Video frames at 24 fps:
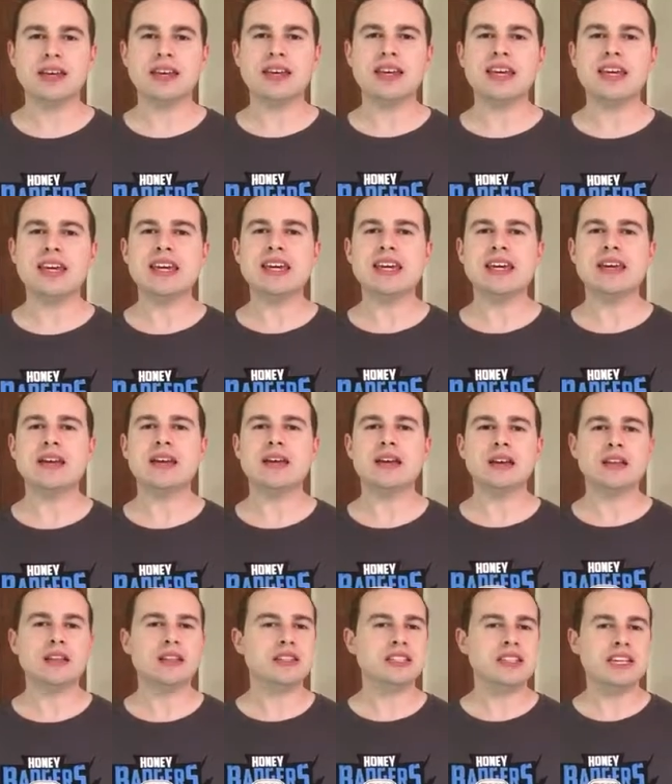He
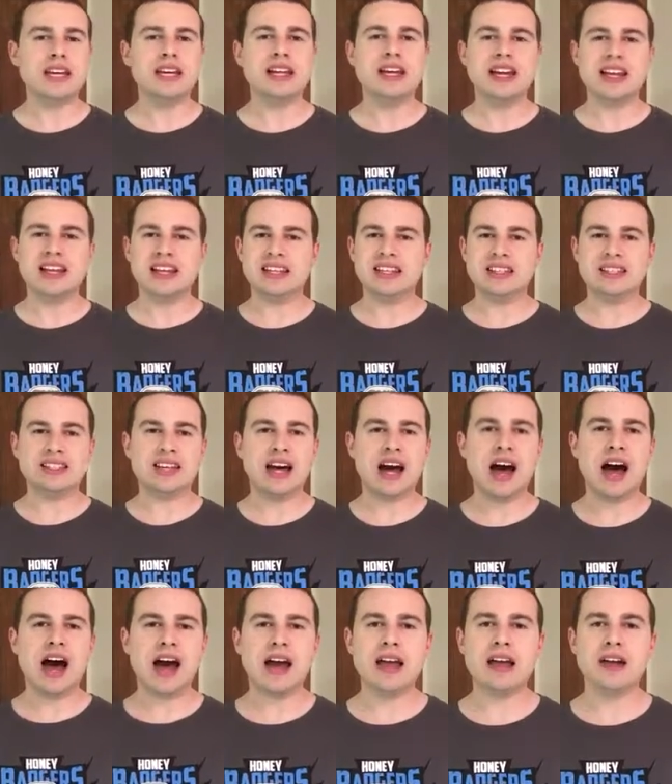did an
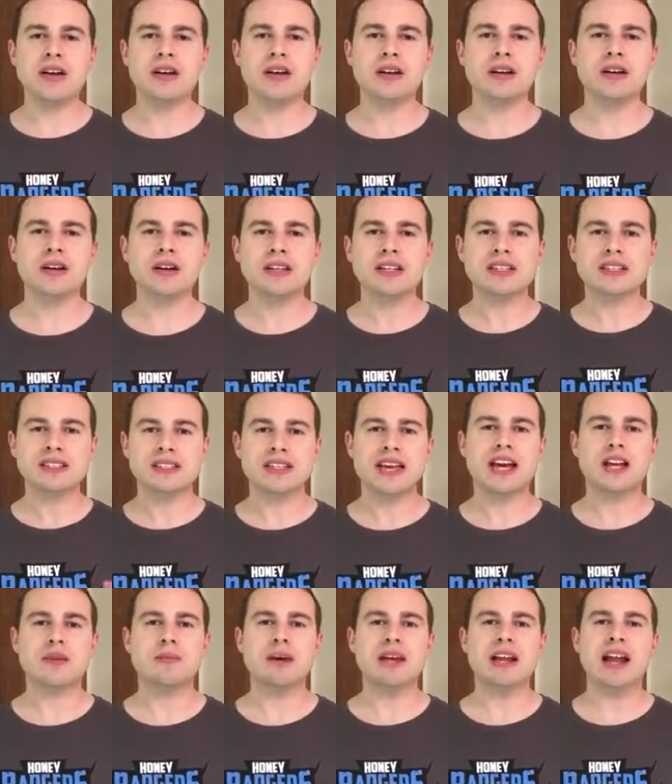entire
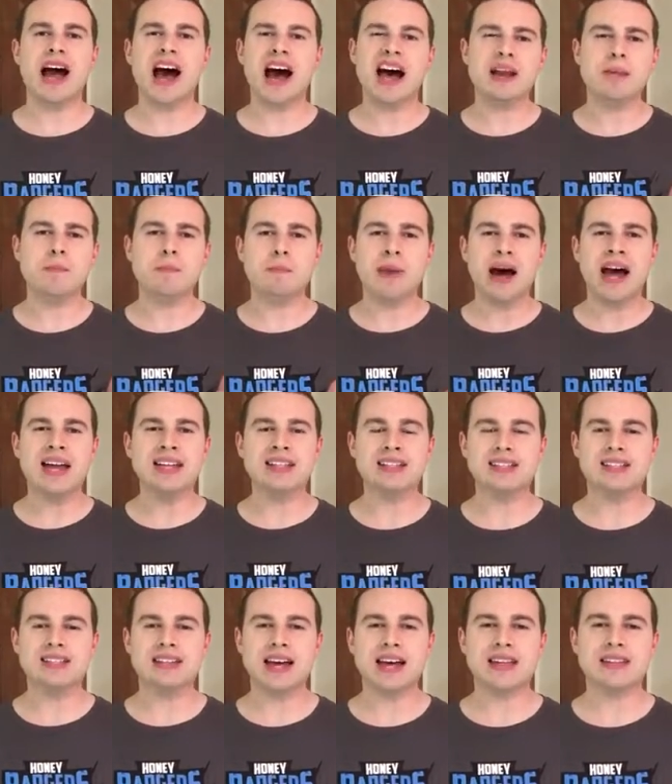segment on
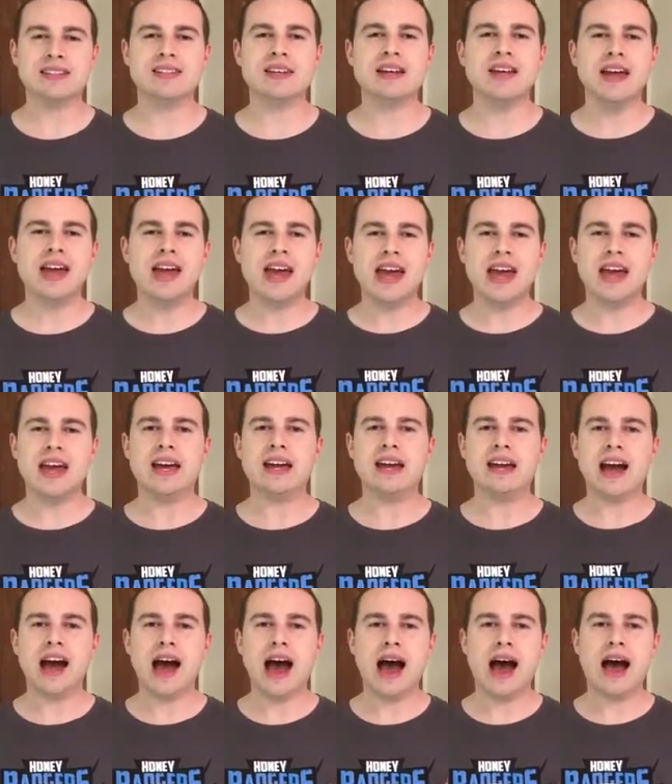mindset and
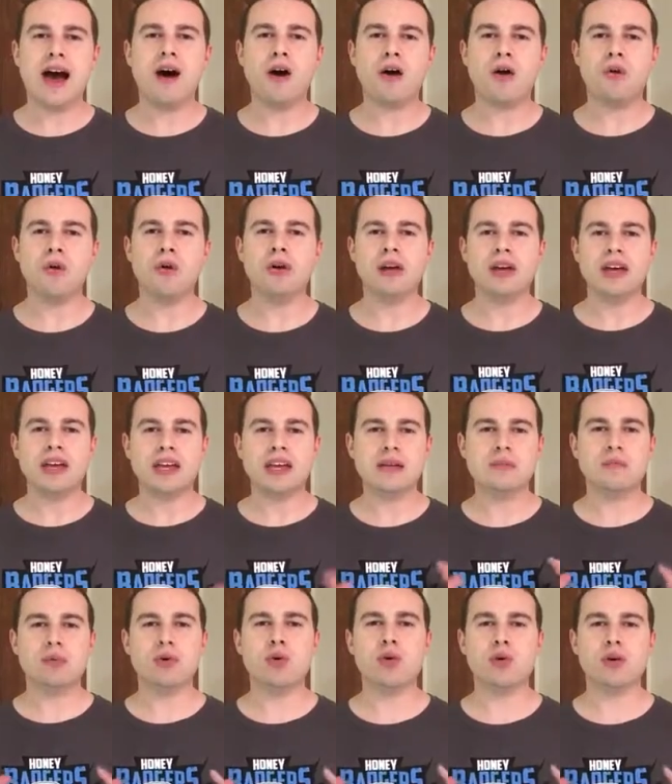how
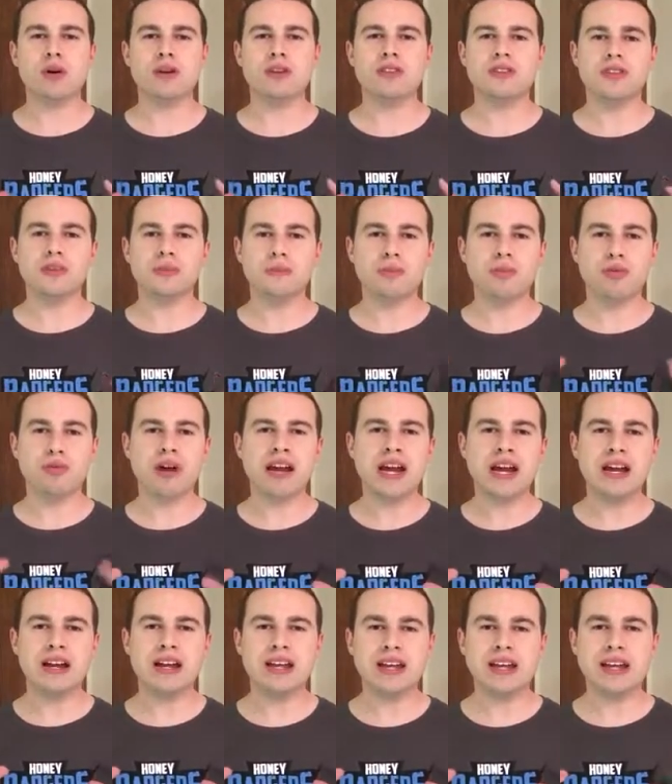important the
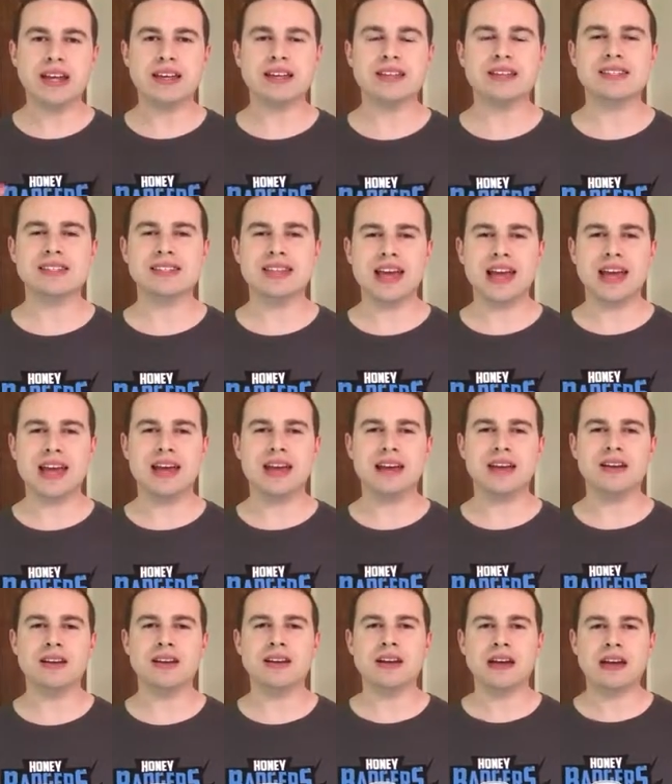brain is
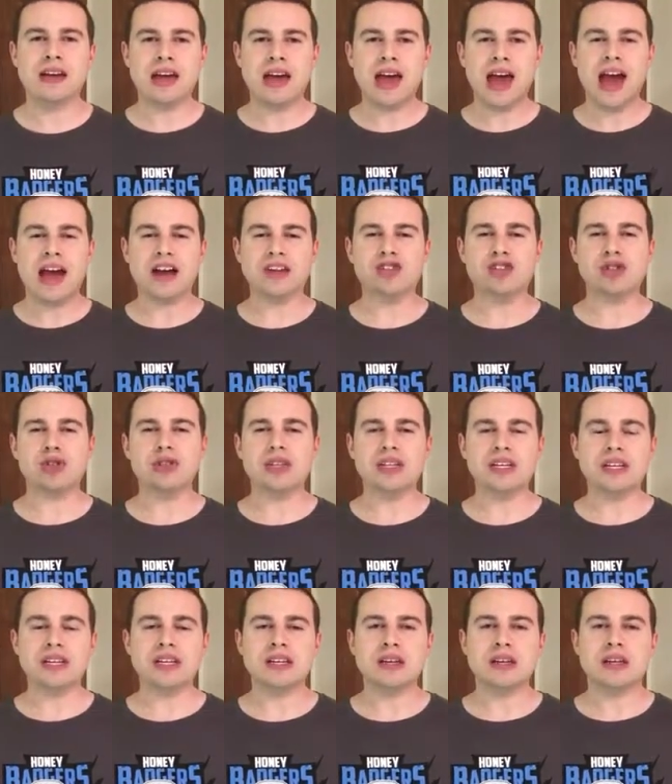and
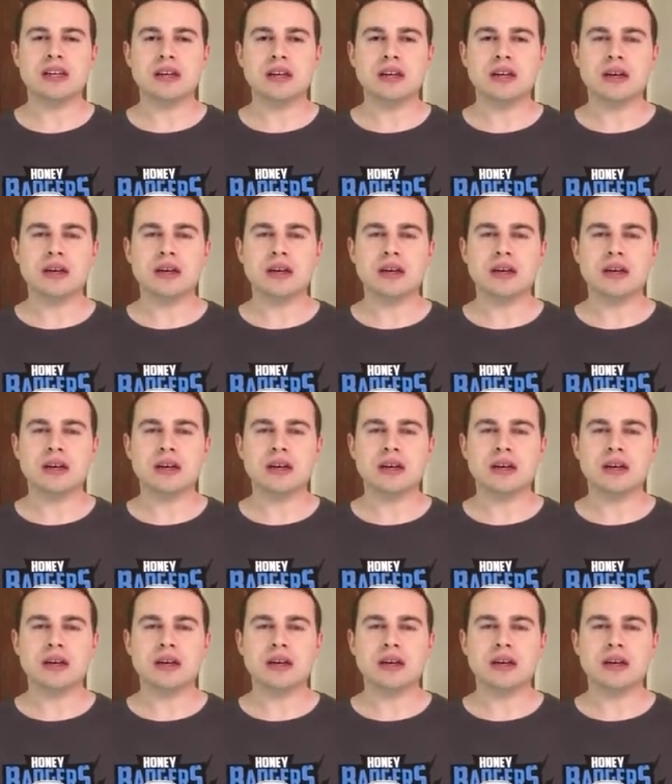actually